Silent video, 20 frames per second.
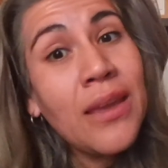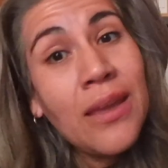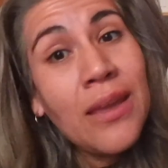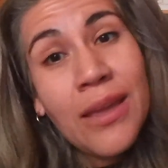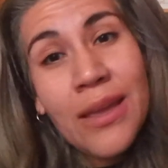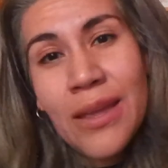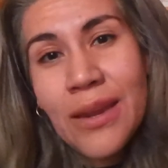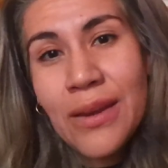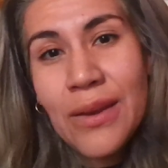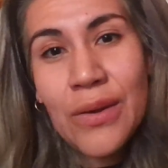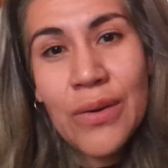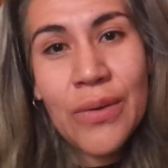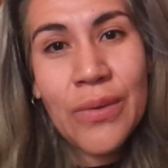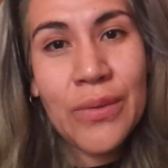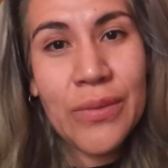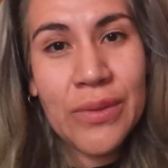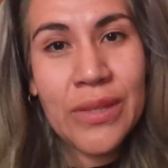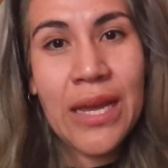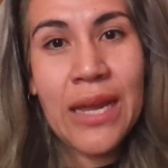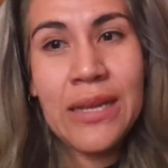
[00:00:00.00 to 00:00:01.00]

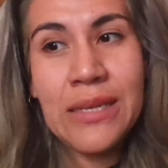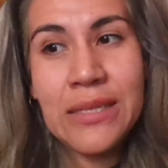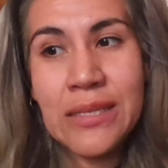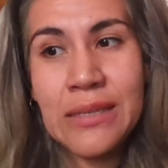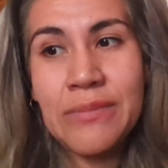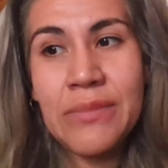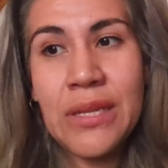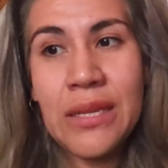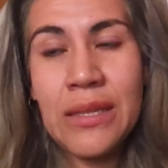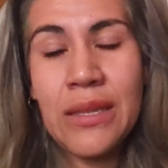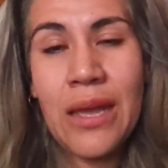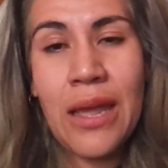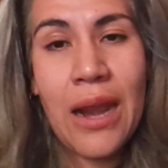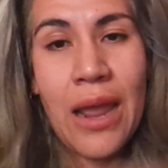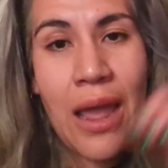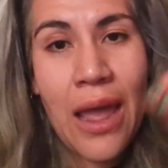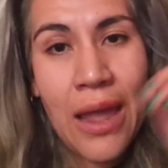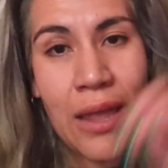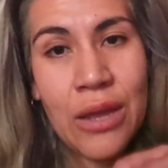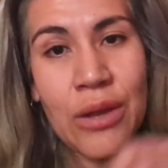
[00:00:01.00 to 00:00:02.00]
And that is something that
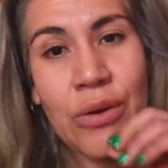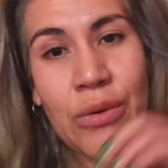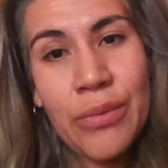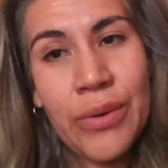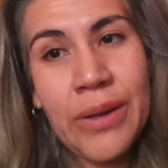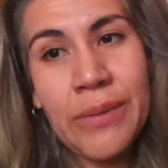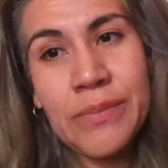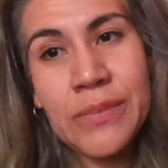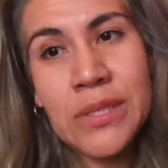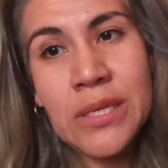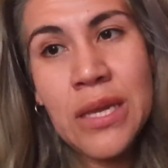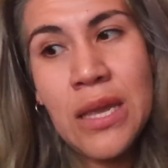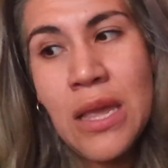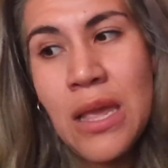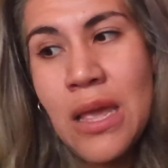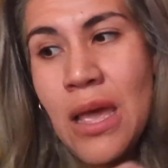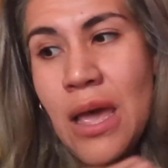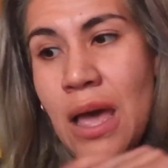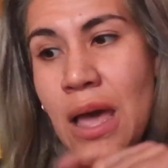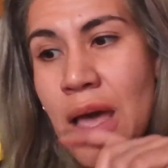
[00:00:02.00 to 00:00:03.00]
I equipped,
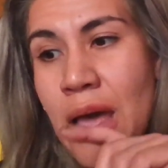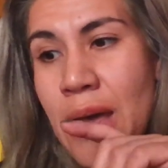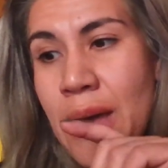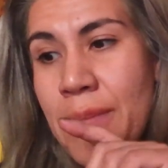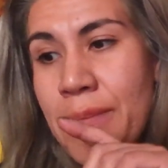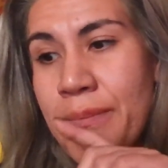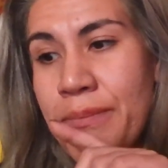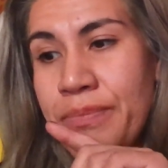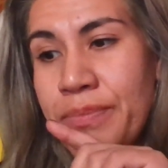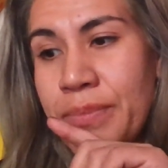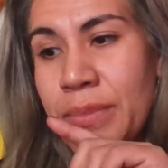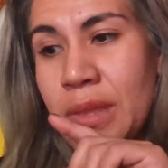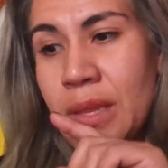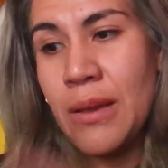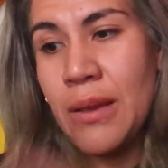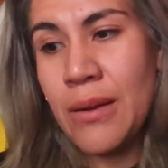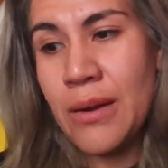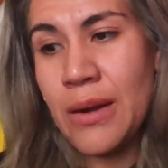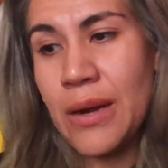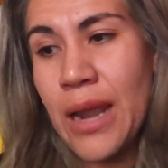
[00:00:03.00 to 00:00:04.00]

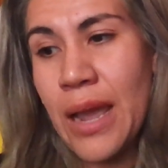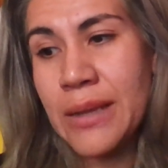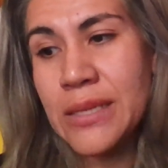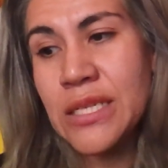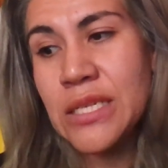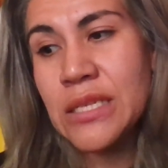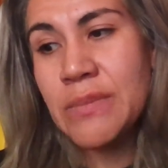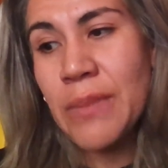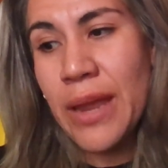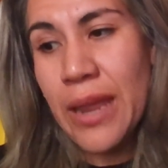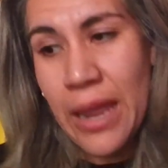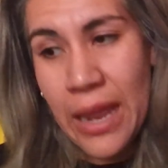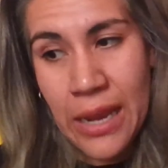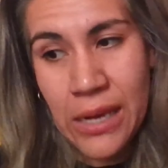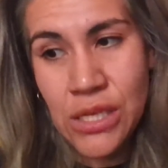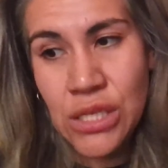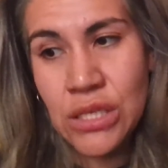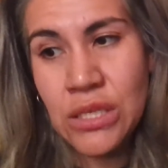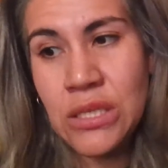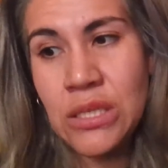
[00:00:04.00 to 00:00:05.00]
not just my
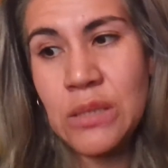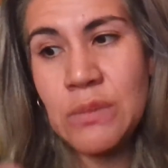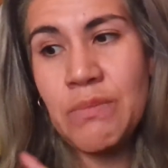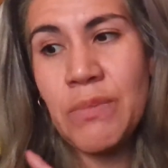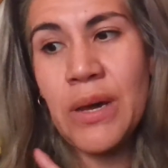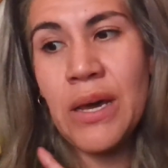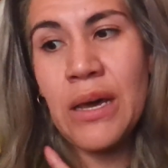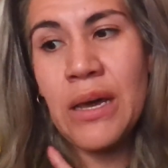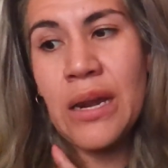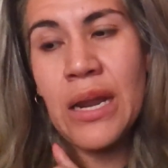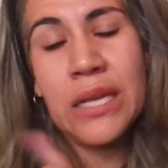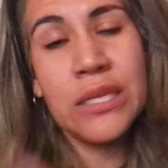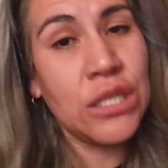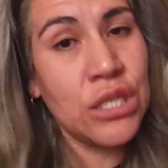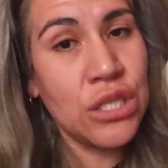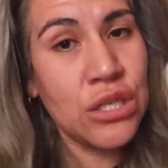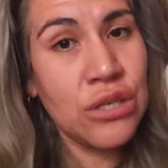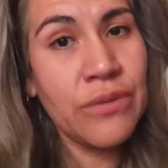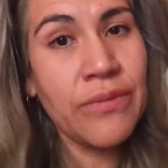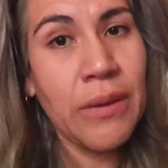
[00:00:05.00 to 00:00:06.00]
agents, but
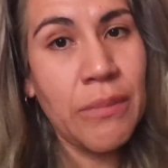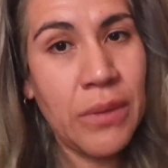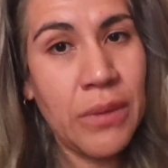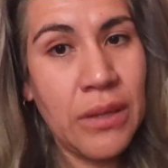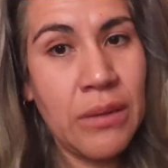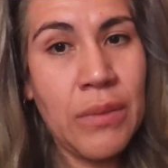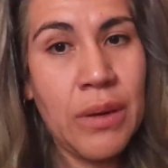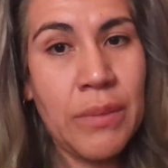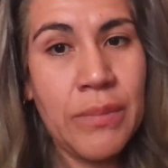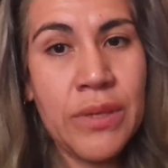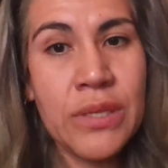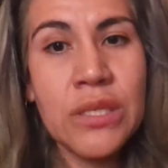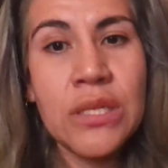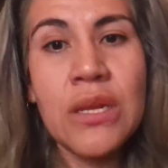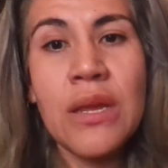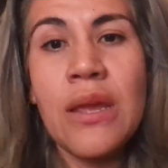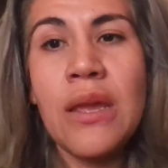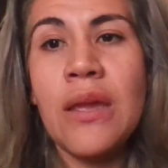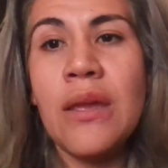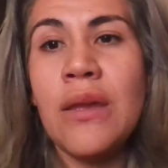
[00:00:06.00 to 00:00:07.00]
additional family members.
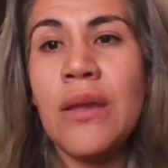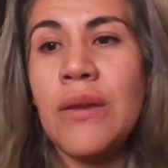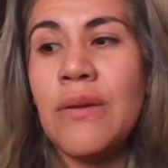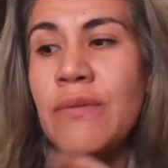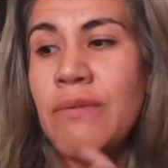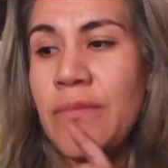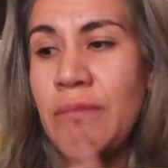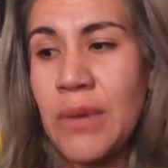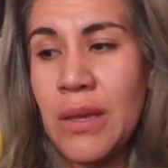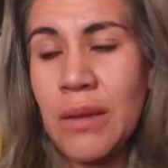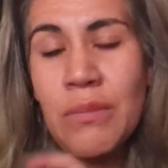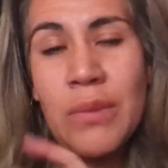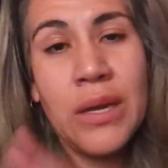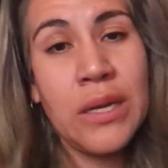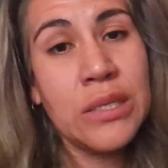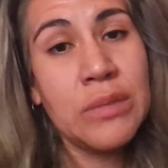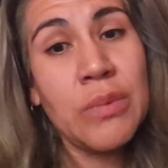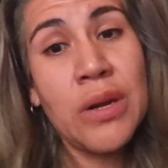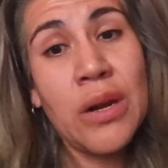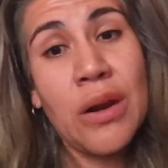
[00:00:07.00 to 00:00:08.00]
If me and my
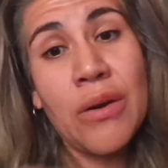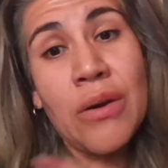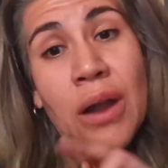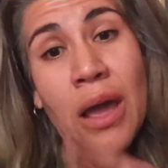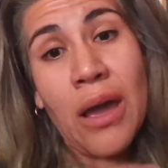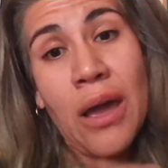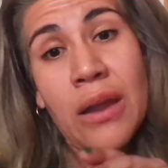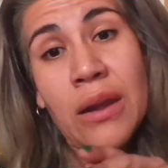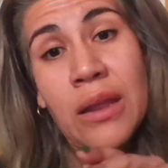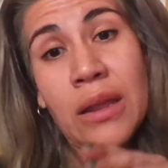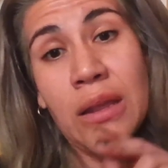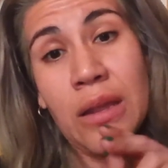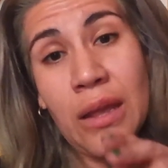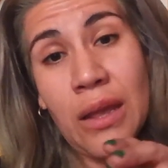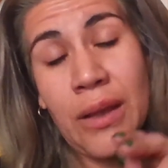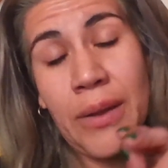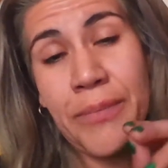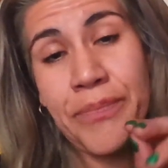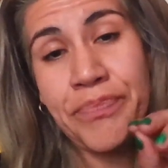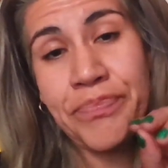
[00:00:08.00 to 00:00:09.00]
husband are not
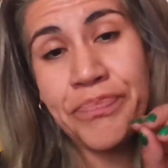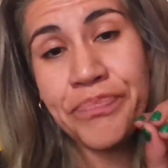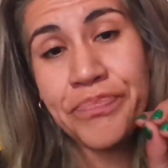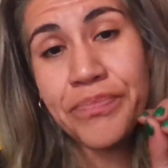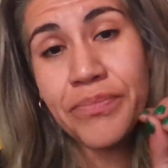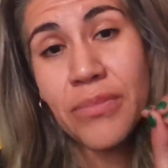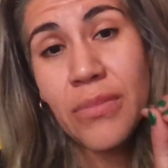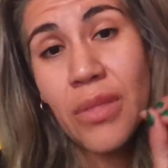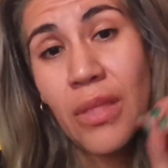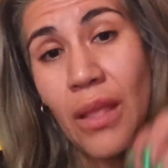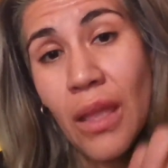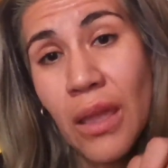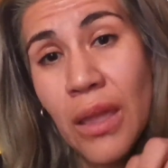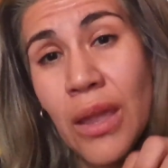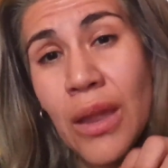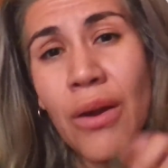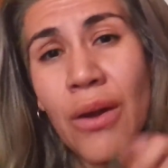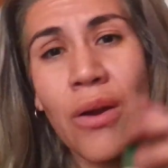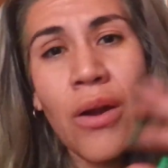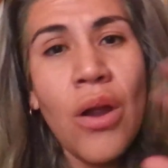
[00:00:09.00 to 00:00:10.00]

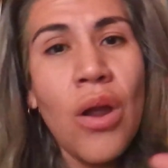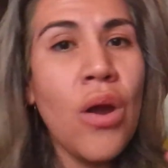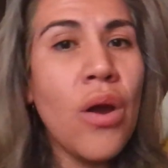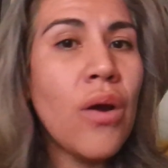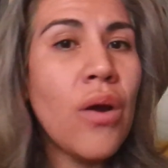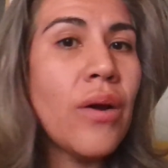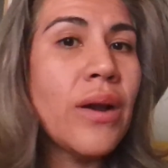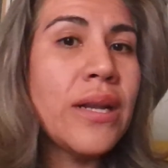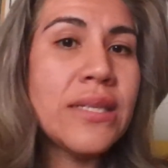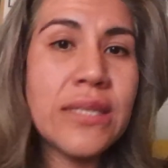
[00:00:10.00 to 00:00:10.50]
here, or let's